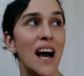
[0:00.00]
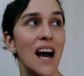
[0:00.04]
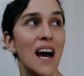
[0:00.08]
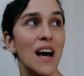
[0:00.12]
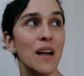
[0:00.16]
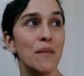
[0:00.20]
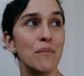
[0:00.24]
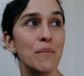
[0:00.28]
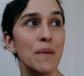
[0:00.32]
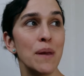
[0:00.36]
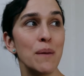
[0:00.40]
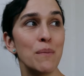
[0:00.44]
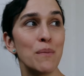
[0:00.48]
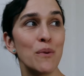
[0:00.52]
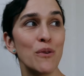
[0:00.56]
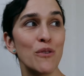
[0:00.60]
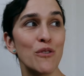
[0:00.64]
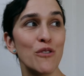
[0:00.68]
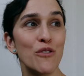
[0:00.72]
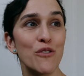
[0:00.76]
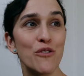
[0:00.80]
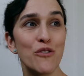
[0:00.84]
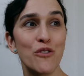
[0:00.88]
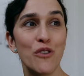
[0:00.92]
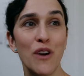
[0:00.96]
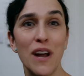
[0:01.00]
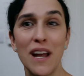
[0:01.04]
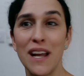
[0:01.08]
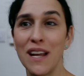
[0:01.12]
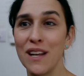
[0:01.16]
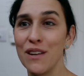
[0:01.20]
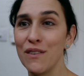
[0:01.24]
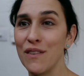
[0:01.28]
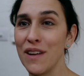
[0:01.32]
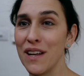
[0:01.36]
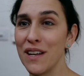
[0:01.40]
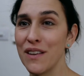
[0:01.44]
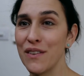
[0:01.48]
and people are afraid
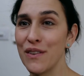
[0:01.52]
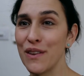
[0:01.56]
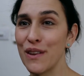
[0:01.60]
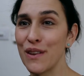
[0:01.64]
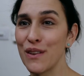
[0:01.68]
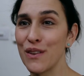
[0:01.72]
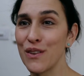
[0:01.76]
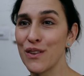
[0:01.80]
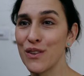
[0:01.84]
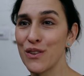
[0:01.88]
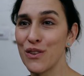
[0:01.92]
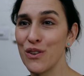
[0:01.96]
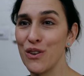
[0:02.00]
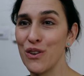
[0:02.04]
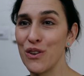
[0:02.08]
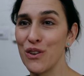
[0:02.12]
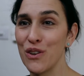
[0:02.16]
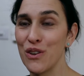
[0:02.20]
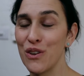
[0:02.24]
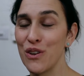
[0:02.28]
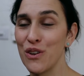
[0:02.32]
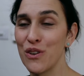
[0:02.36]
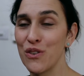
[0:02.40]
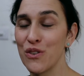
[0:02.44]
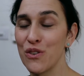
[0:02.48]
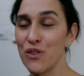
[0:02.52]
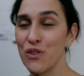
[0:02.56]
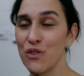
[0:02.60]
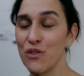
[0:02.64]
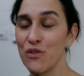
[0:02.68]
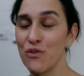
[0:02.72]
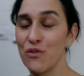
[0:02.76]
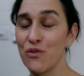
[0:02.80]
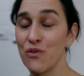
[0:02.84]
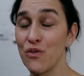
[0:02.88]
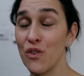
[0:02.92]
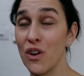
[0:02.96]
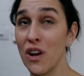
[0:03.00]
of anything that's got a sort
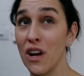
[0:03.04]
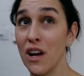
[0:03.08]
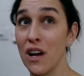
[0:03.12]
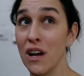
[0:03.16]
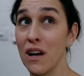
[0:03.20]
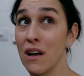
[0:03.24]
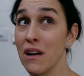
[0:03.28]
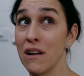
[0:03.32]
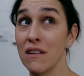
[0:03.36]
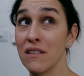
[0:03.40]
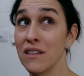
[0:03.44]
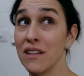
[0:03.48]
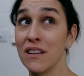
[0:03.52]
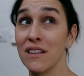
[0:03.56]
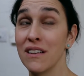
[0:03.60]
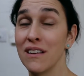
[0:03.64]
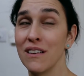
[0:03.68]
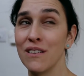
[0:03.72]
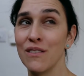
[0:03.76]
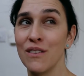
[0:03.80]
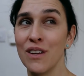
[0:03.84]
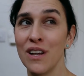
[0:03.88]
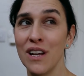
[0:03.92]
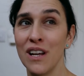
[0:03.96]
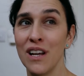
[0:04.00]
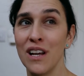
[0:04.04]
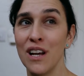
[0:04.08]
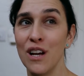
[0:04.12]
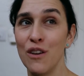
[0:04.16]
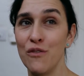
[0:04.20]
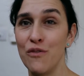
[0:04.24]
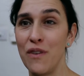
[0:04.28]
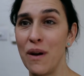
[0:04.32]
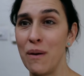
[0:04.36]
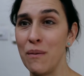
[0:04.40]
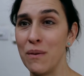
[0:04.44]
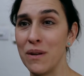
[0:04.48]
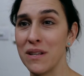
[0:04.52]
of a
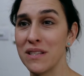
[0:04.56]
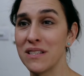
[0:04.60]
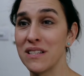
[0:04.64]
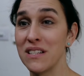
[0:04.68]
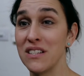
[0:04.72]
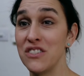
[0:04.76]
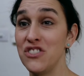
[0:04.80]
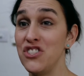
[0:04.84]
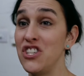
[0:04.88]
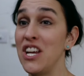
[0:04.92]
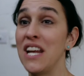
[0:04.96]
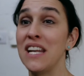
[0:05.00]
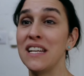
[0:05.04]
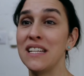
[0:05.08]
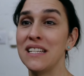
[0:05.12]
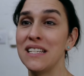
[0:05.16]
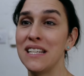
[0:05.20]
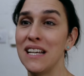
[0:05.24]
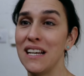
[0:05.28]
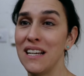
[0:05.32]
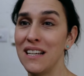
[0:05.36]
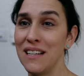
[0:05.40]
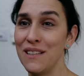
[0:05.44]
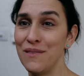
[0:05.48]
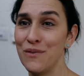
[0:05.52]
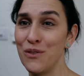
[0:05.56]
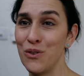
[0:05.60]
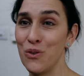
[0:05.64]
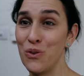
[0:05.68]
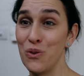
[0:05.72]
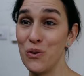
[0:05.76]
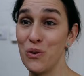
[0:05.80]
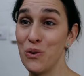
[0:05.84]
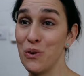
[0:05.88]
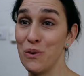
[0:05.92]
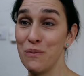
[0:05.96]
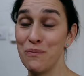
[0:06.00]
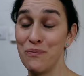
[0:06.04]
feminist agenda
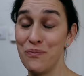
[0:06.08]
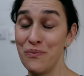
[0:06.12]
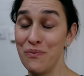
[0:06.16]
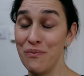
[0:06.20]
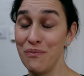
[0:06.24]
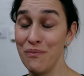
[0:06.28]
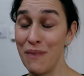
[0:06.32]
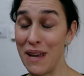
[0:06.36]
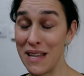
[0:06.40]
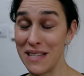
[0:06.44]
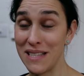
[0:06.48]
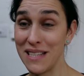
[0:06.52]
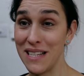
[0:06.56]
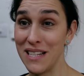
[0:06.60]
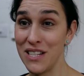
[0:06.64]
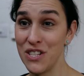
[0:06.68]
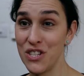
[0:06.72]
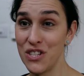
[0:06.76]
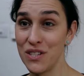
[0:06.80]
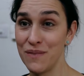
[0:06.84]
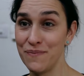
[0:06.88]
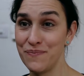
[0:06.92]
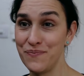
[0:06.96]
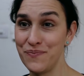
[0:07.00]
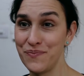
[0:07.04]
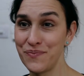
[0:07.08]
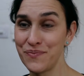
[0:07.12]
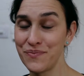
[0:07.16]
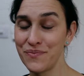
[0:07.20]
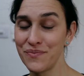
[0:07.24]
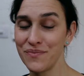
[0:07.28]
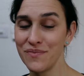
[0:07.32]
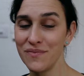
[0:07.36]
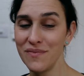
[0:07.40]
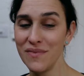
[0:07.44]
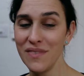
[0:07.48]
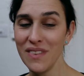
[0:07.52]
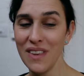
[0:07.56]
or message.
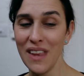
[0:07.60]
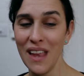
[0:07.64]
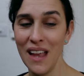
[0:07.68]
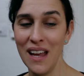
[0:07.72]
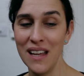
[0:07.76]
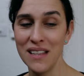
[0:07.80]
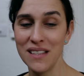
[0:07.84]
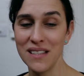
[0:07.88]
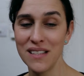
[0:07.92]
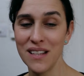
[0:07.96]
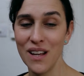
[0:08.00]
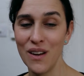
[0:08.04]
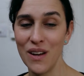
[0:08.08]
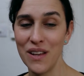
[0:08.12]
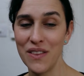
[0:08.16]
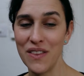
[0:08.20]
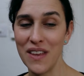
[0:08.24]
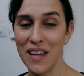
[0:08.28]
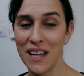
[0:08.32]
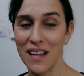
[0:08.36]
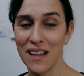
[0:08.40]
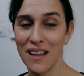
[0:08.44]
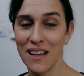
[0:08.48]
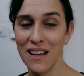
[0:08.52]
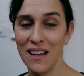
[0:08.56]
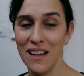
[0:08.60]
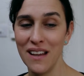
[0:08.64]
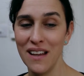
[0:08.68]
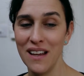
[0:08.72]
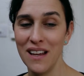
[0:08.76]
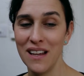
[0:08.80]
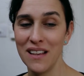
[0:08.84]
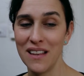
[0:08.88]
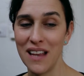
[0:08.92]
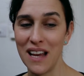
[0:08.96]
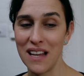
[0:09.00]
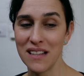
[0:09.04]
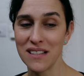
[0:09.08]
And so I think
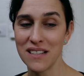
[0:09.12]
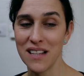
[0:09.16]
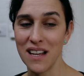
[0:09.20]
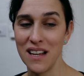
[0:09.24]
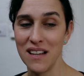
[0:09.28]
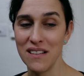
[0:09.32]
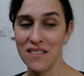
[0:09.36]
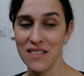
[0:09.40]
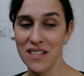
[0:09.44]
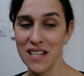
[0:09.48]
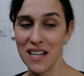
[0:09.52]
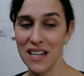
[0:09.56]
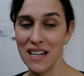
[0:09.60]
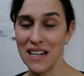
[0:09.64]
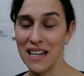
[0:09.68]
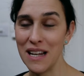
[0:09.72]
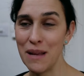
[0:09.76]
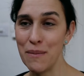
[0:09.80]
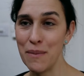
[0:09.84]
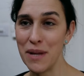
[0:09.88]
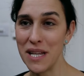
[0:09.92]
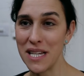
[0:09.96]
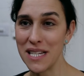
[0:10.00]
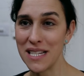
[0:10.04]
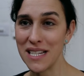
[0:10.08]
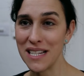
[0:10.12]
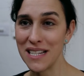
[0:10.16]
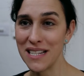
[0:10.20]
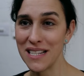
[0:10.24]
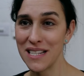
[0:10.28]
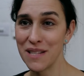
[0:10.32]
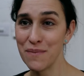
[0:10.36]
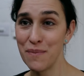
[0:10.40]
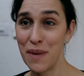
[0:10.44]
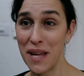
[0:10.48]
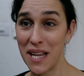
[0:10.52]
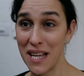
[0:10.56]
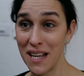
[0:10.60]
that's going to limit
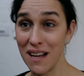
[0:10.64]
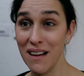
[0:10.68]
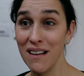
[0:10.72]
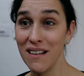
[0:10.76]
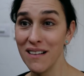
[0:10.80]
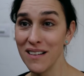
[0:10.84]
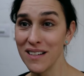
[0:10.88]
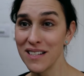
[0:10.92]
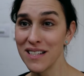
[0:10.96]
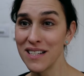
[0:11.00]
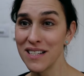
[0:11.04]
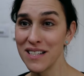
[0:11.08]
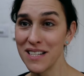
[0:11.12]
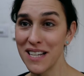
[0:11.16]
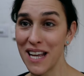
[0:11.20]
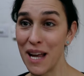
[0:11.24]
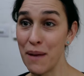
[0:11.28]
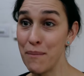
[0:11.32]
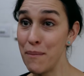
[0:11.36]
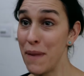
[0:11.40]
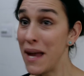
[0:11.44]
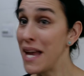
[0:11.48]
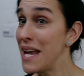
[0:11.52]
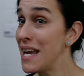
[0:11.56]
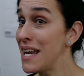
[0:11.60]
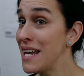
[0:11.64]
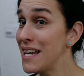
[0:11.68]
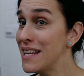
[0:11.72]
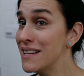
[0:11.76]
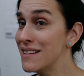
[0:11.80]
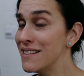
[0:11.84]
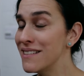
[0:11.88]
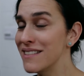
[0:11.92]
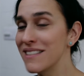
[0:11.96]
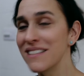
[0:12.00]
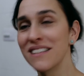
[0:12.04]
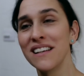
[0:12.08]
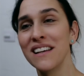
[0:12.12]
and make it harder to get made
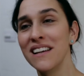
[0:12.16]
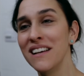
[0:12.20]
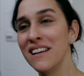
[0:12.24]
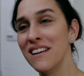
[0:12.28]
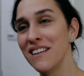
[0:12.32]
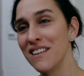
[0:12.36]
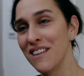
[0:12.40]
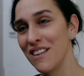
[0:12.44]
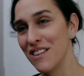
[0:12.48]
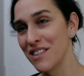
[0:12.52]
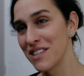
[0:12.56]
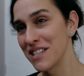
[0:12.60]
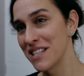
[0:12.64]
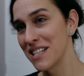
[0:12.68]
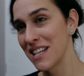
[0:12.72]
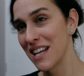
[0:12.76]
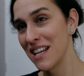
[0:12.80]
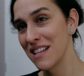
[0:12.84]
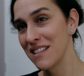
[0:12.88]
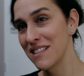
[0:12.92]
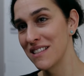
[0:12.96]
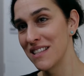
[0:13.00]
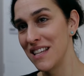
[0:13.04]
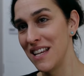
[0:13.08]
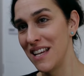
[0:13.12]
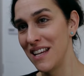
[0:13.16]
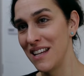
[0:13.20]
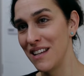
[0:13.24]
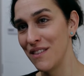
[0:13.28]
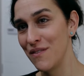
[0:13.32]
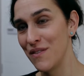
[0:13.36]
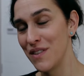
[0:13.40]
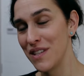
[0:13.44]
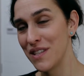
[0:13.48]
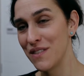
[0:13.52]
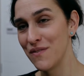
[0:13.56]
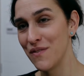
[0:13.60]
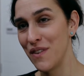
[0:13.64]
and harder to get seen if
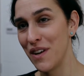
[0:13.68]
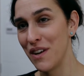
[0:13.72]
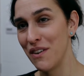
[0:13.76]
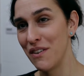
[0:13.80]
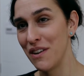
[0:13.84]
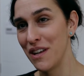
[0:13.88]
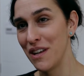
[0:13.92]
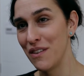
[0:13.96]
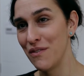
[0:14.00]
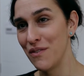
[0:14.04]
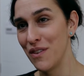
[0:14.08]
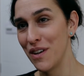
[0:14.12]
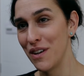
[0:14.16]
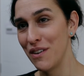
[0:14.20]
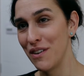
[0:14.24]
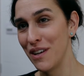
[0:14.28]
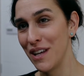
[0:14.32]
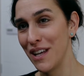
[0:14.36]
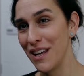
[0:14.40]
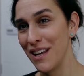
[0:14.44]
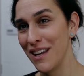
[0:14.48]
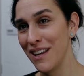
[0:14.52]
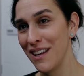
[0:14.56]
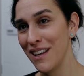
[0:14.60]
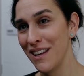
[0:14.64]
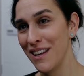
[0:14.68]
it's very, very